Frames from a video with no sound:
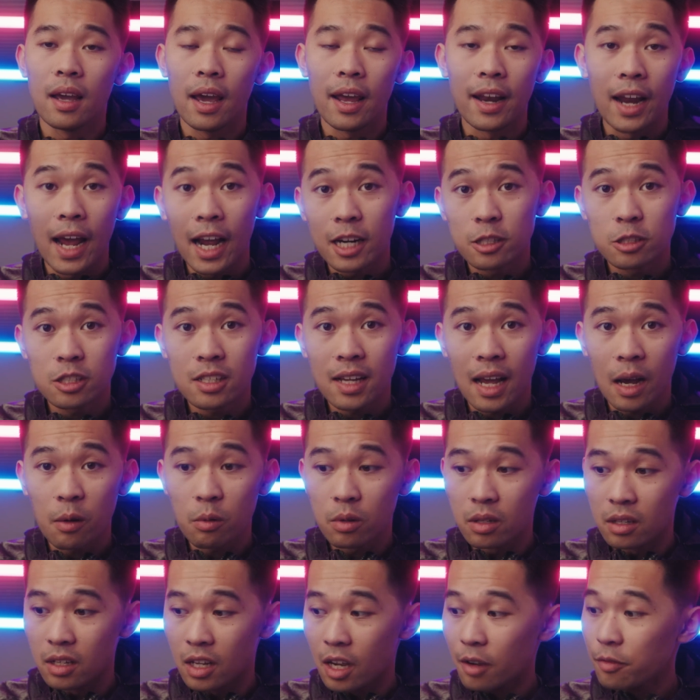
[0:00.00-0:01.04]
And actually, I
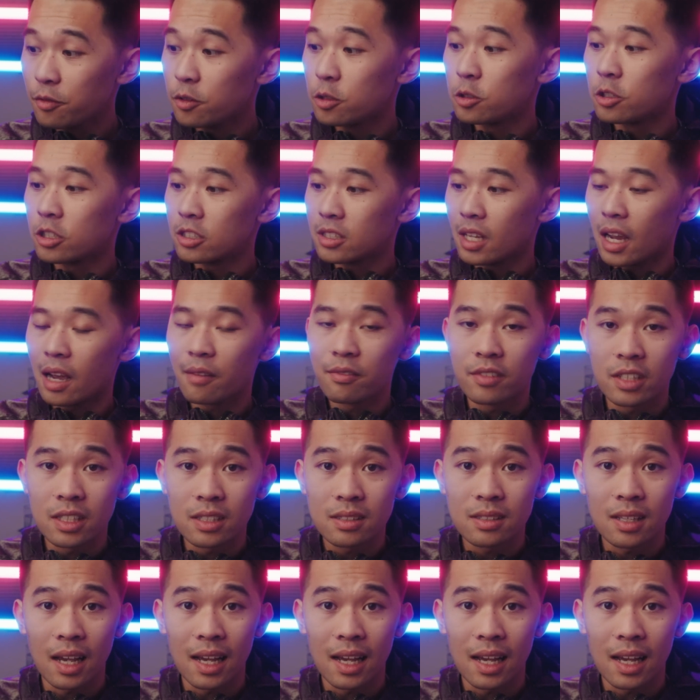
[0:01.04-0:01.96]
would love to just have these